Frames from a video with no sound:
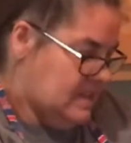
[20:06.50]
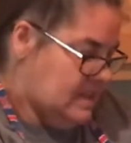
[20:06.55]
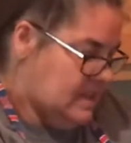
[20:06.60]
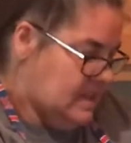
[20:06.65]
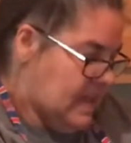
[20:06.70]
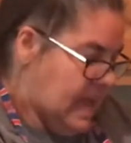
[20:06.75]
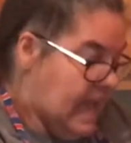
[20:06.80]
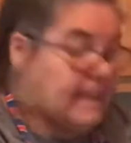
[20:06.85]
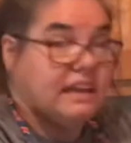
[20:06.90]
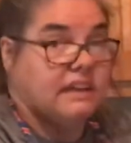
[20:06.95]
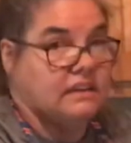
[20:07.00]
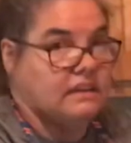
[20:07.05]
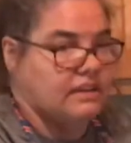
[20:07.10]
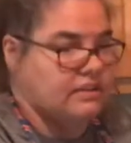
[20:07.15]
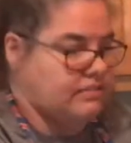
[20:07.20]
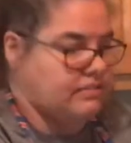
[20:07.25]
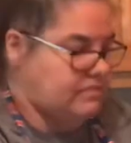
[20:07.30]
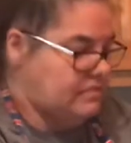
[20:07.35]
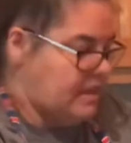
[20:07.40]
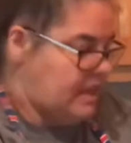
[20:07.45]
I could
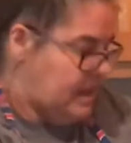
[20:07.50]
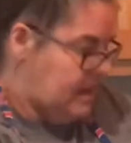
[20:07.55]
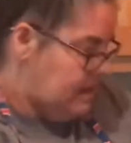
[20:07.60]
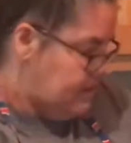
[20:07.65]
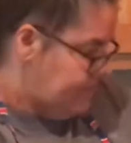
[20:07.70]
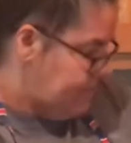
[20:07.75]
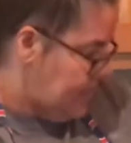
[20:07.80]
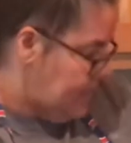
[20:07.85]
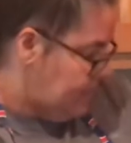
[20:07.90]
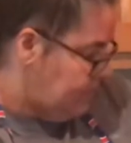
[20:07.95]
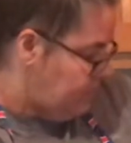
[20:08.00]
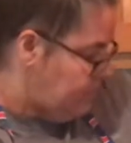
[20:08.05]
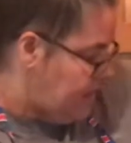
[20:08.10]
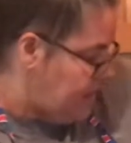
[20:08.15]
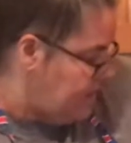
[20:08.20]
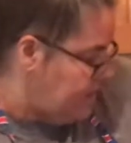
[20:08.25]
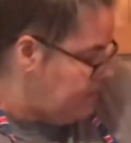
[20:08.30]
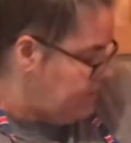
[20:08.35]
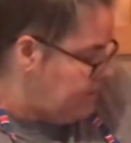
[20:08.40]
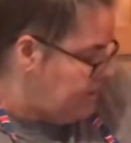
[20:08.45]
lose count. That's why
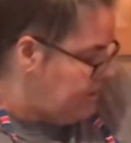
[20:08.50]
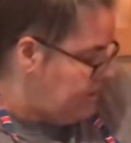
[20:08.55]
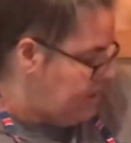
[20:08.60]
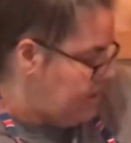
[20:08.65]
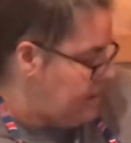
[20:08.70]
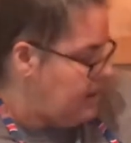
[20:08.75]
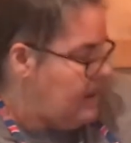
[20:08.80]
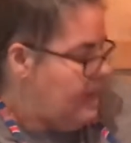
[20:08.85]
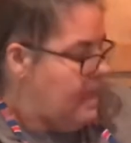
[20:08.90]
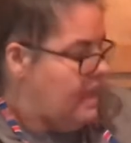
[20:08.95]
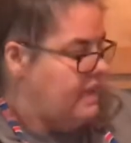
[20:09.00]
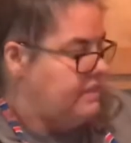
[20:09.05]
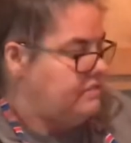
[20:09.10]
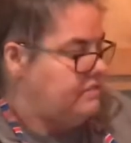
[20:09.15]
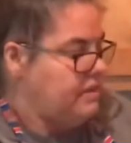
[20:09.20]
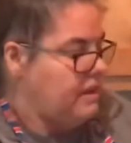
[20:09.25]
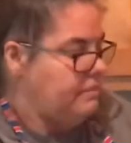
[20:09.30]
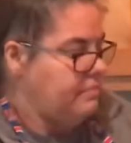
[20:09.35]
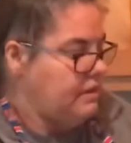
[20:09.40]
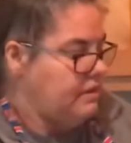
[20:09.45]
I do it at half. So
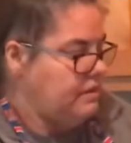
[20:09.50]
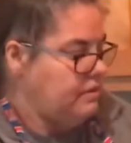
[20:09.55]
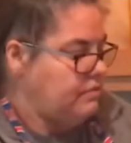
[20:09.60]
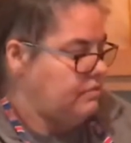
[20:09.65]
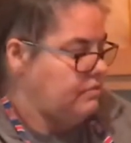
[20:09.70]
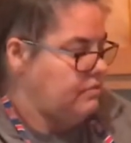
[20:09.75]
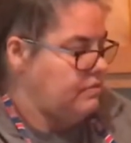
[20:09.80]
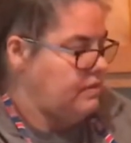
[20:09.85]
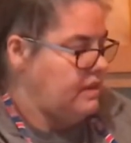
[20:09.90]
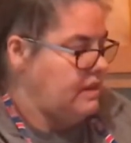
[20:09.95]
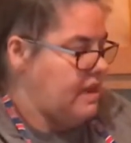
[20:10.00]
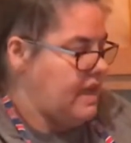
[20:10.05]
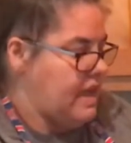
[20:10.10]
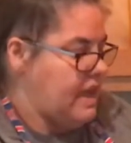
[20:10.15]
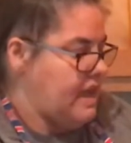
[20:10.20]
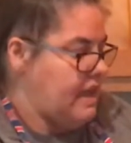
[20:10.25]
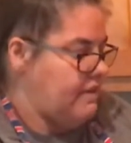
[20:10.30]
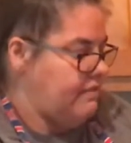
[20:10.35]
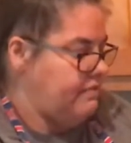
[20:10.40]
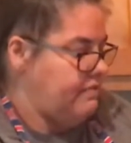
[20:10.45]
I'm going to do
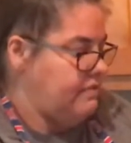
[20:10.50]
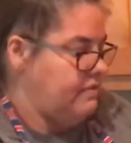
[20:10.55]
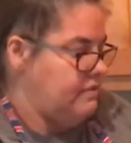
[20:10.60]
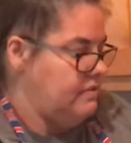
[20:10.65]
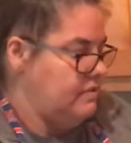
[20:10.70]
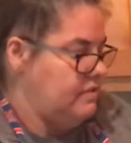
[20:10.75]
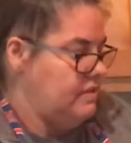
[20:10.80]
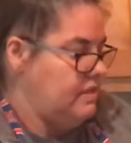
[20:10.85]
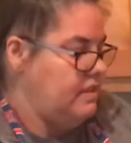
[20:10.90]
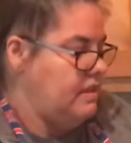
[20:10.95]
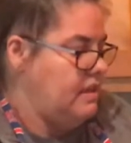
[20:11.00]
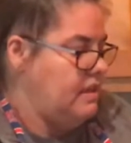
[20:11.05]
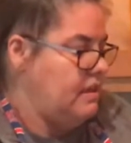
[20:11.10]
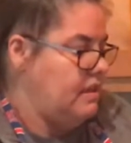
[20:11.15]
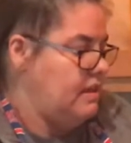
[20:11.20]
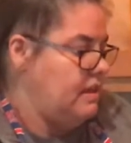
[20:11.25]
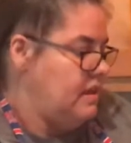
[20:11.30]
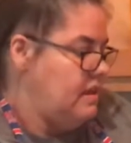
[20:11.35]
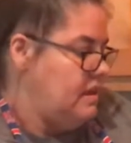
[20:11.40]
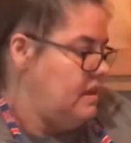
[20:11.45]
3.5. And then
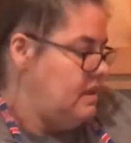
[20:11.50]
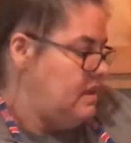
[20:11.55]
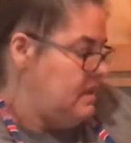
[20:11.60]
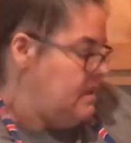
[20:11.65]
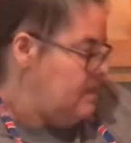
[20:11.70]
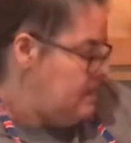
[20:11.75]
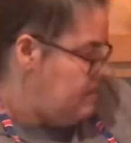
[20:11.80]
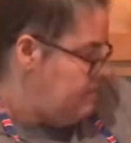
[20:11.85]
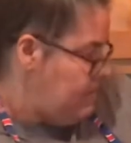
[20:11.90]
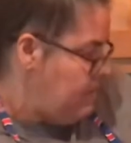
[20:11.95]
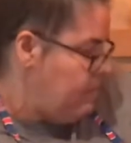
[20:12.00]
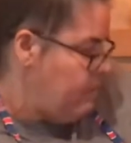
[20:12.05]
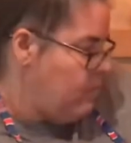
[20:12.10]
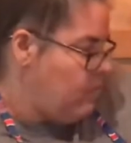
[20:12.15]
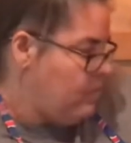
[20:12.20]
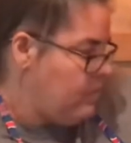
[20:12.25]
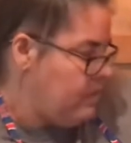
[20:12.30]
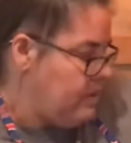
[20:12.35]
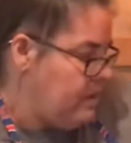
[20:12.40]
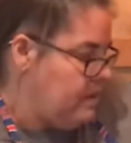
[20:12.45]
me and
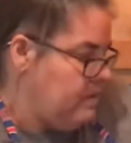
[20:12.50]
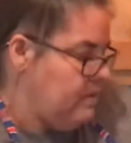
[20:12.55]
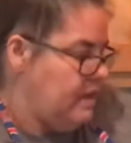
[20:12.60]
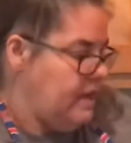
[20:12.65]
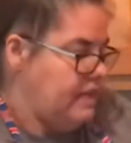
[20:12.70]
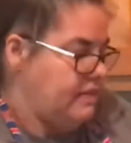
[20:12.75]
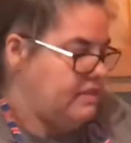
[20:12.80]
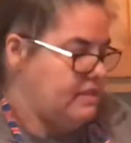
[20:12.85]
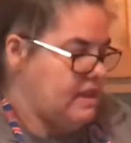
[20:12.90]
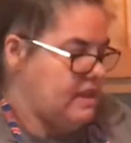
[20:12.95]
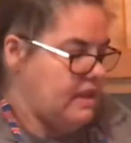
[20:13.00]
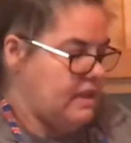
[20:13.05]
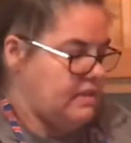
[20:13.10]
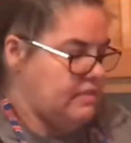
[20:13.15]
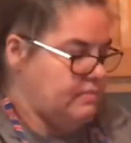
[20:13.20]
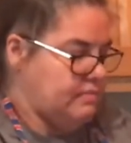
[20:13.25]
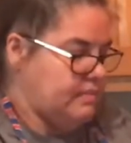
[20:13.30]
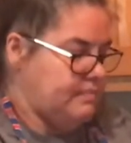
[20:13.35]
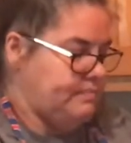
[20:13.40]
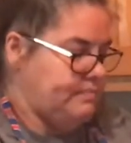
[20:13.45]
Wardy will eat the other
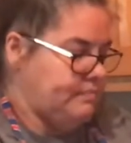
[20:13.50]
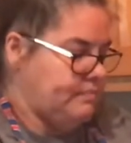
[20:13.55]
one.